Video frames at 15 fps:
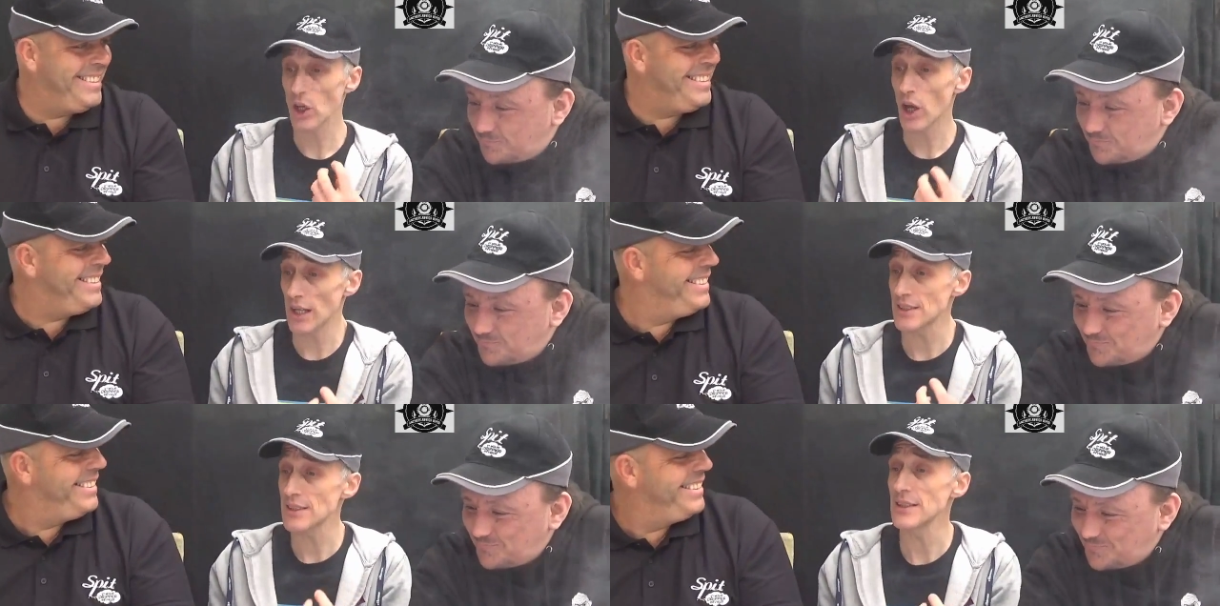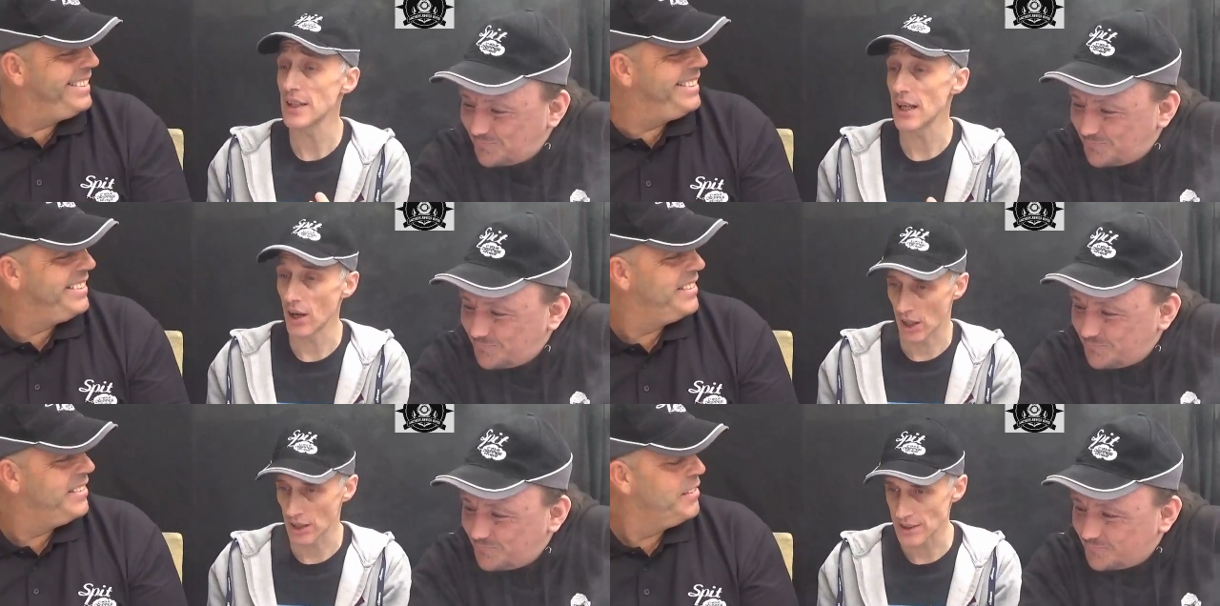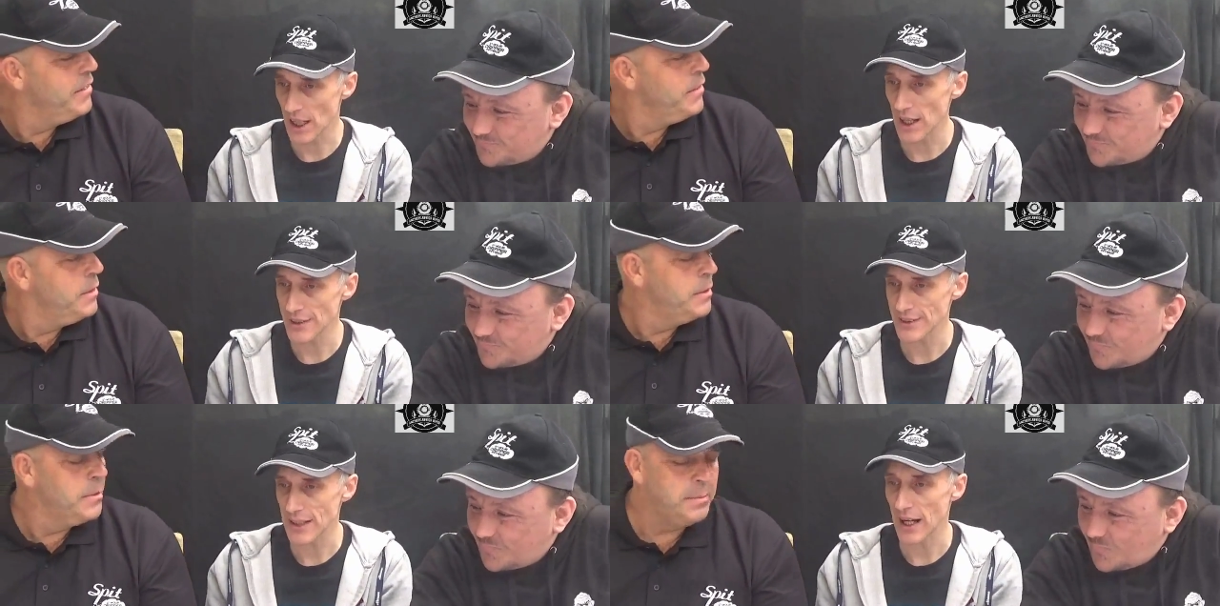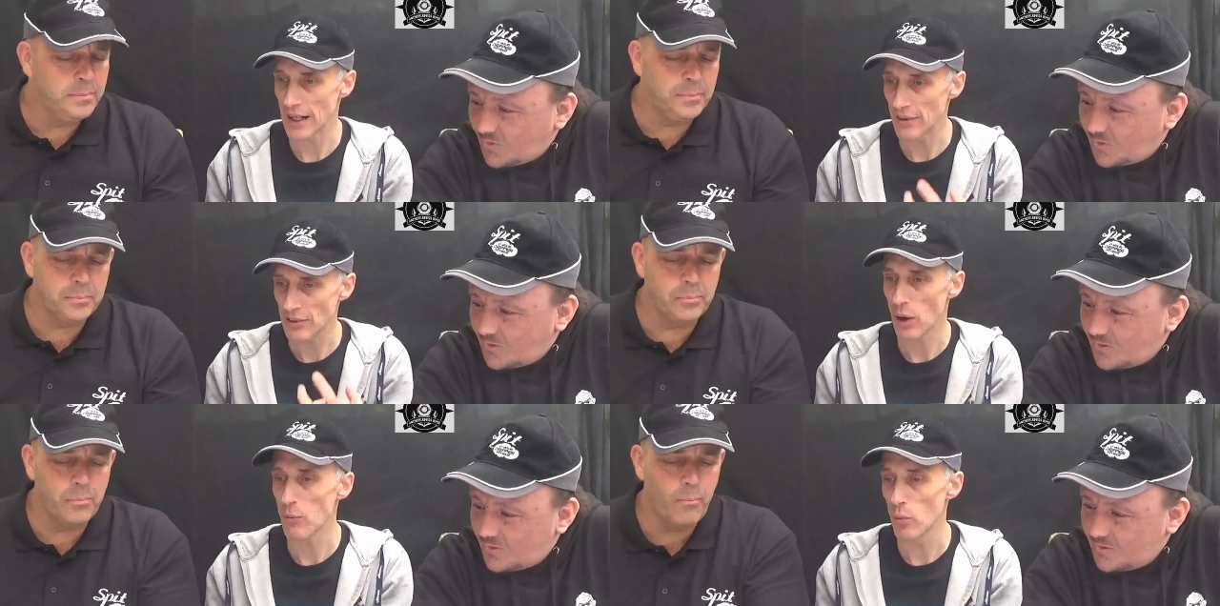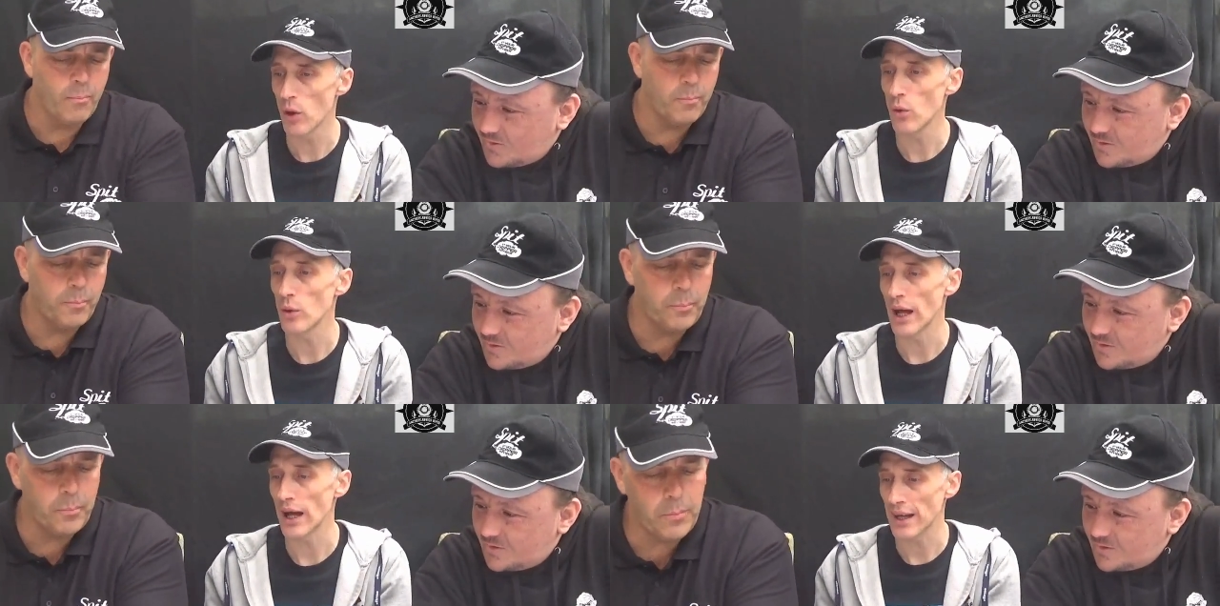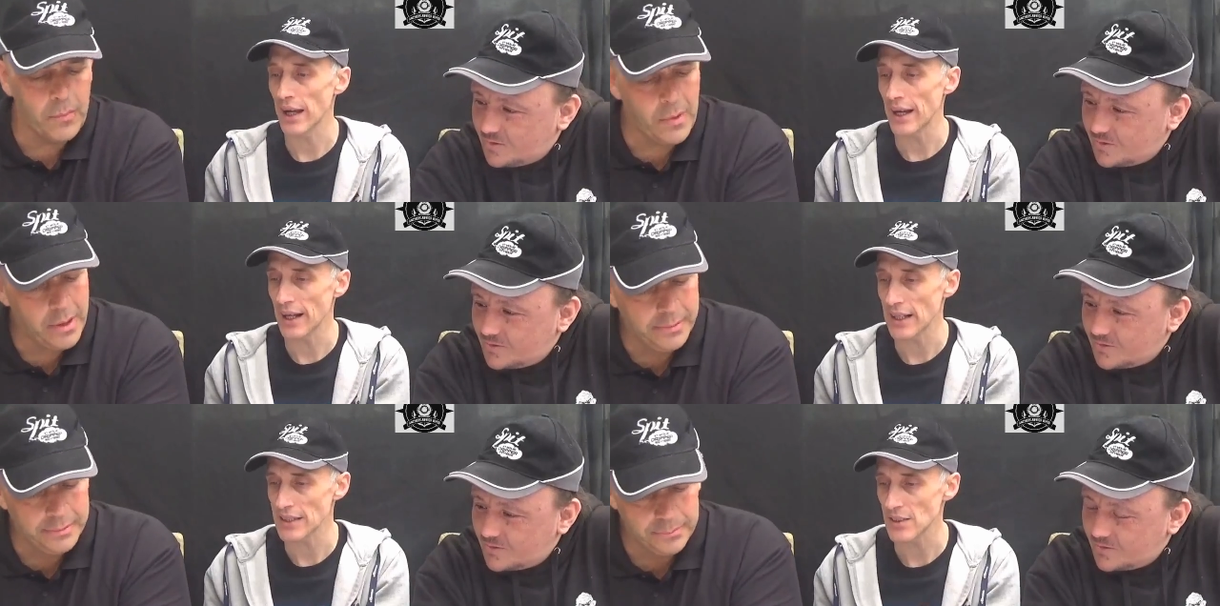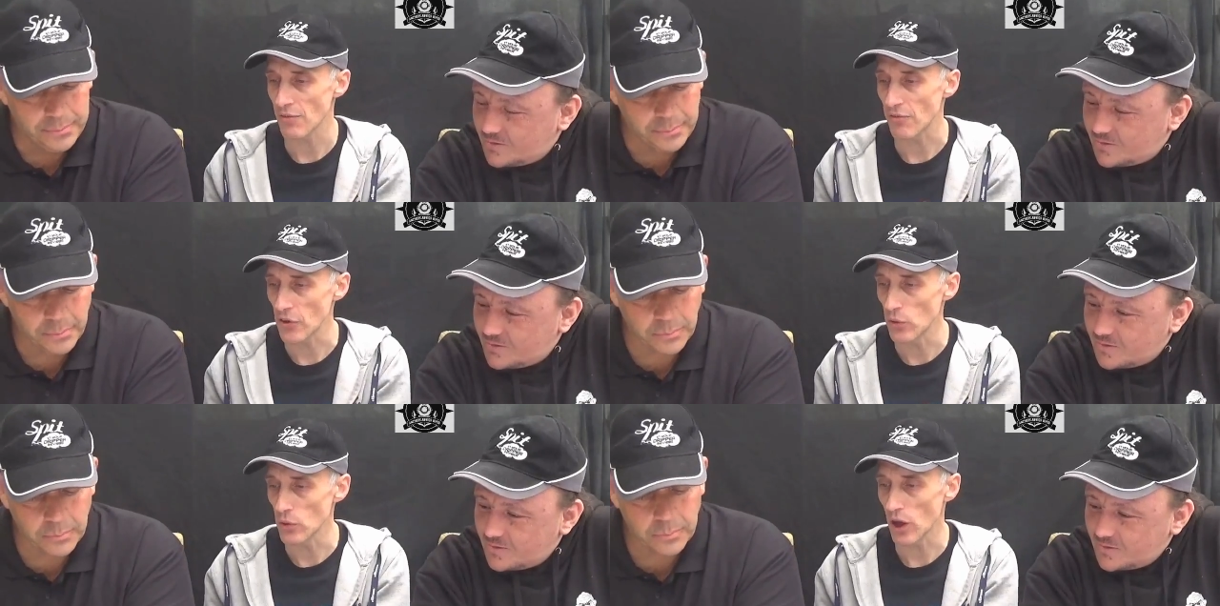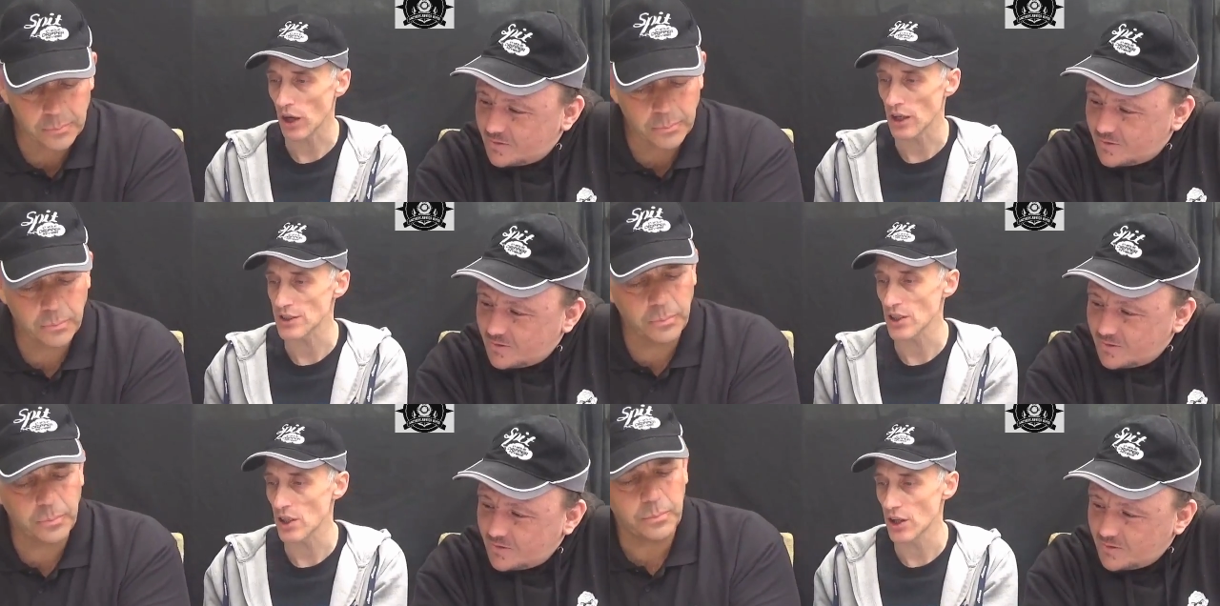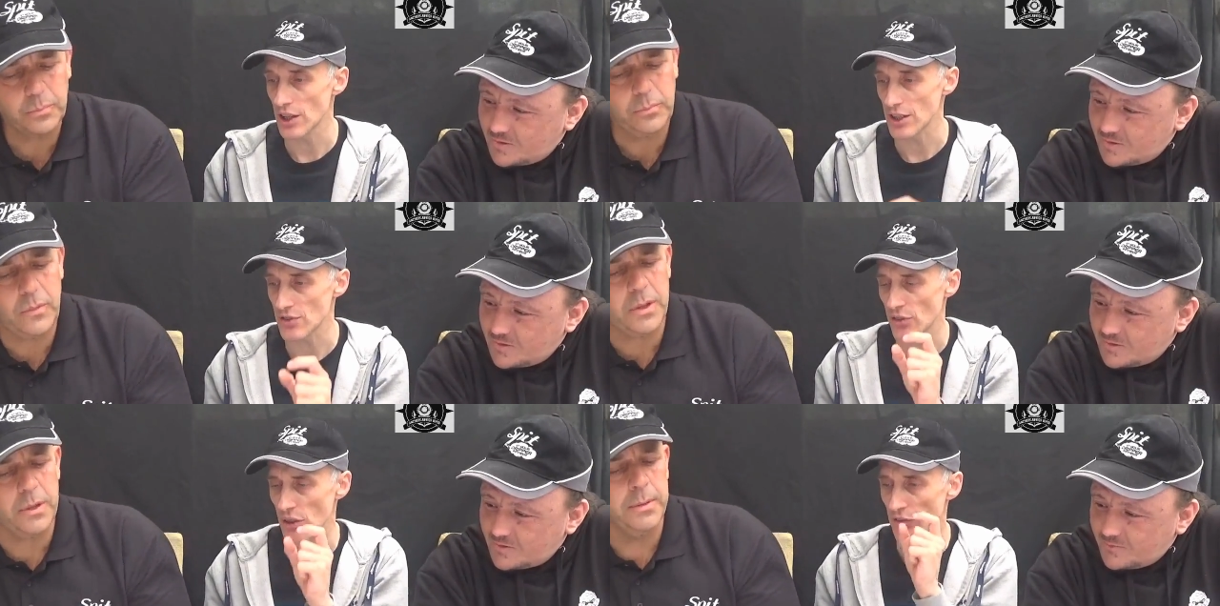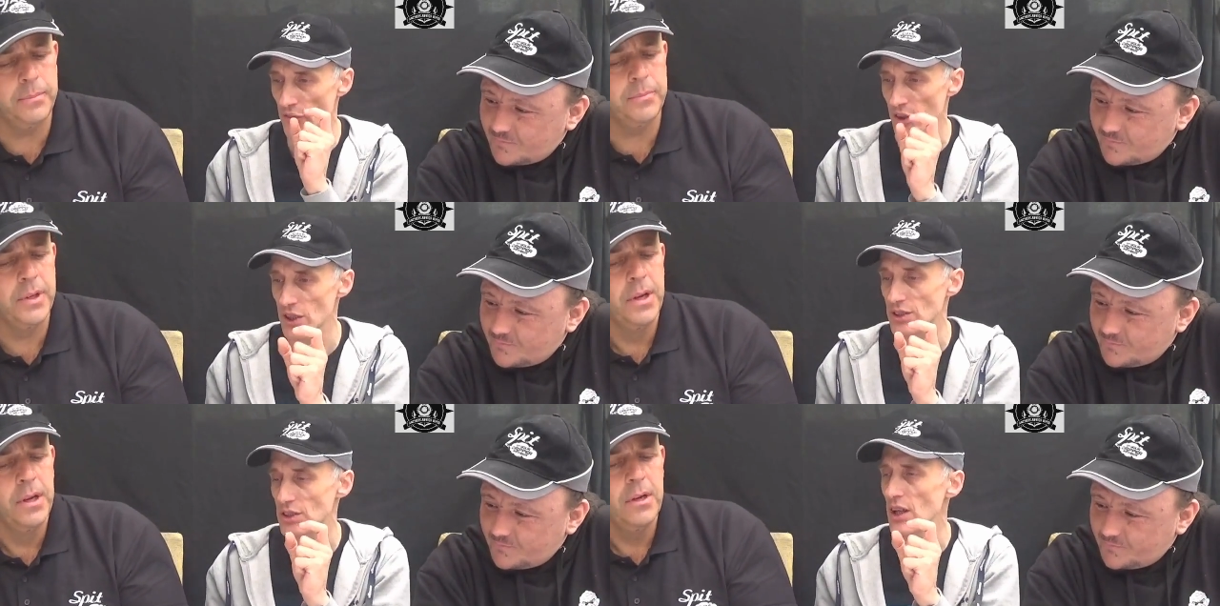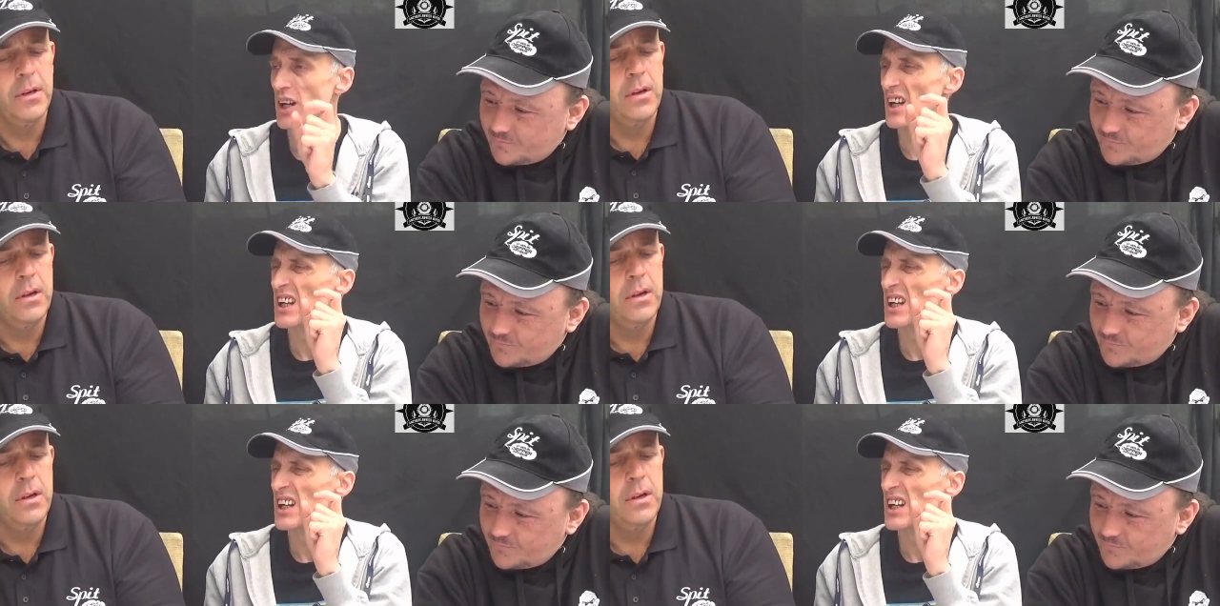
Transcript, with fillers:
Speaker 1: delight's in there. I can taste that. They've done well with that, getting that to feel like a Turkish for the first.